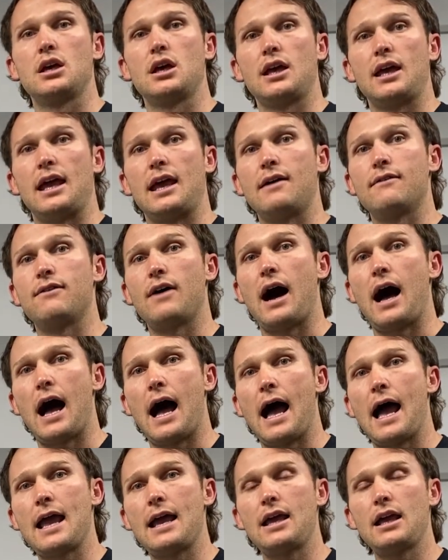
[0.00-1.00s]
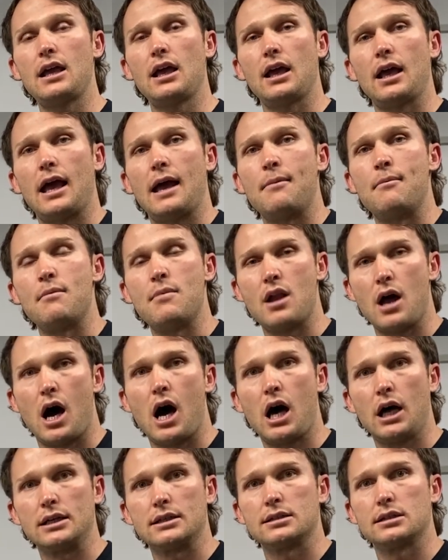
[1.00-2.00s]
if I am
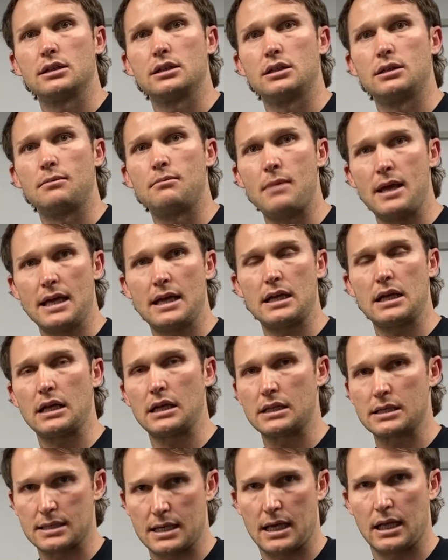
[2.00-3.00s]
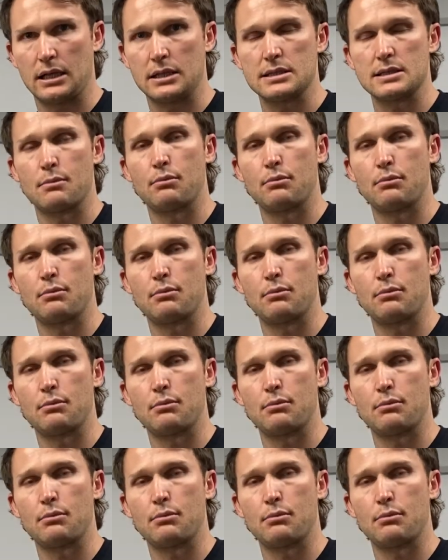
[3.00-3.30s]
not making sense,